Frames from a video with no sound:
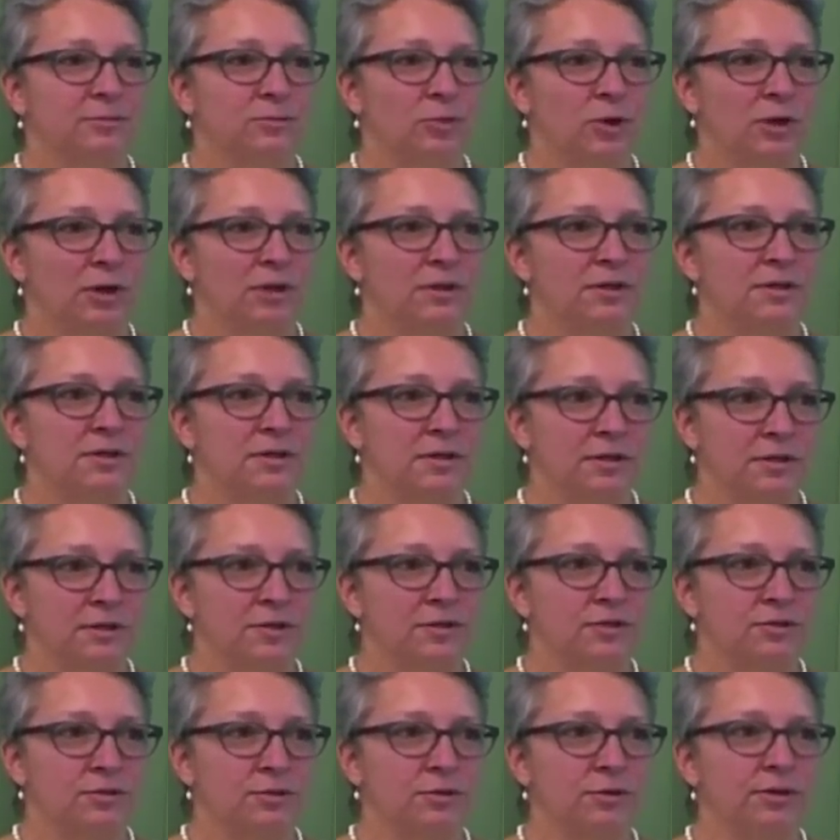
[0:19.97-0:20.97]
One is the
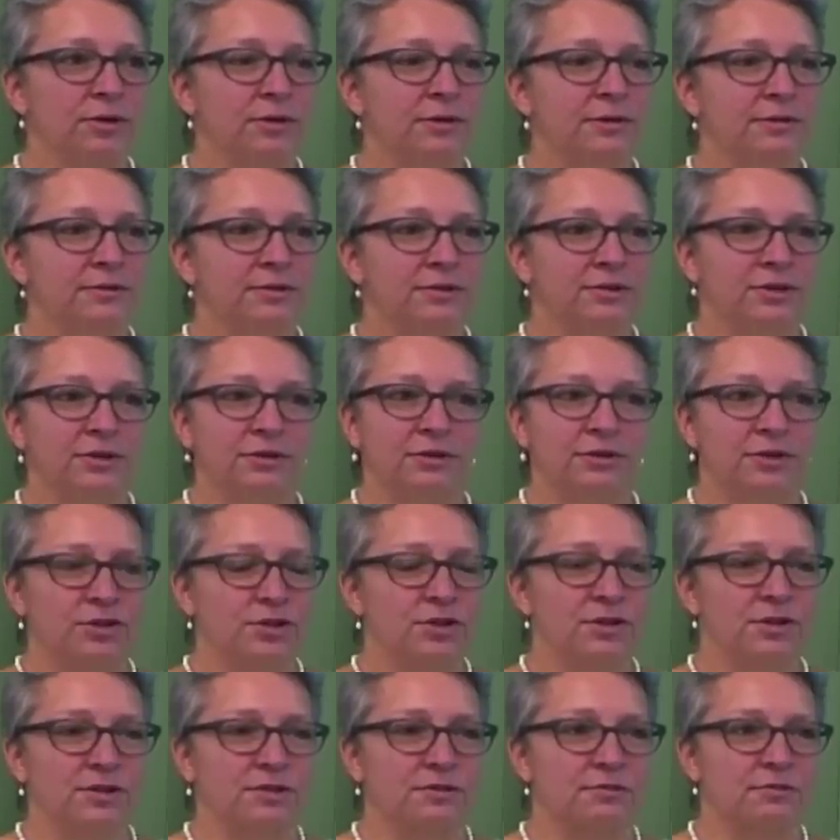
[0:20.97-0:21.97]
historian, so
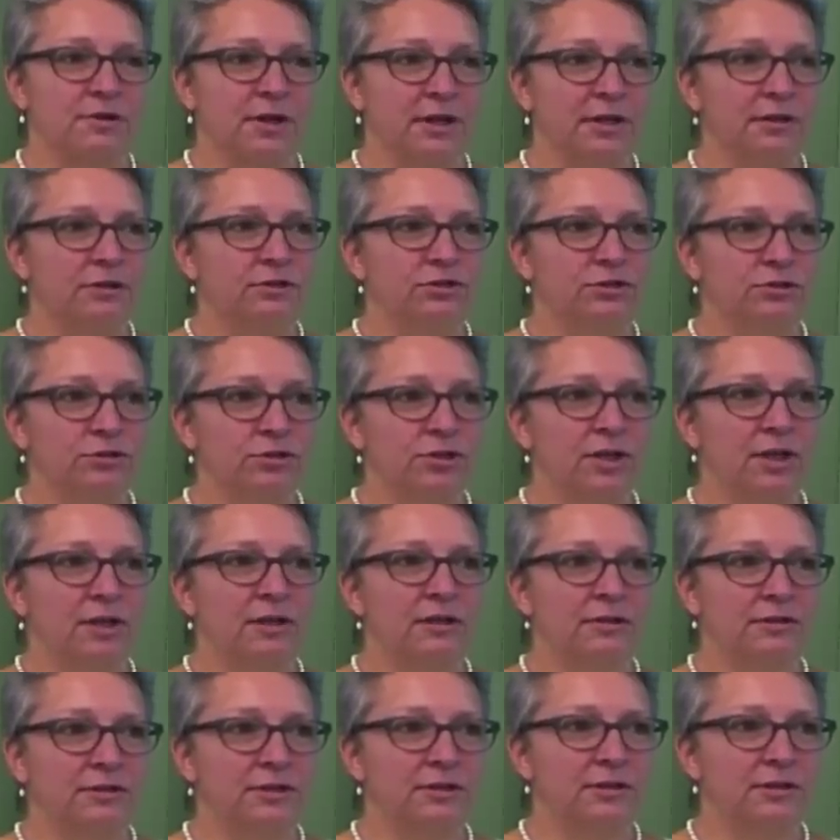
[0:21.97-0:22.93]
she's great, Shoshana.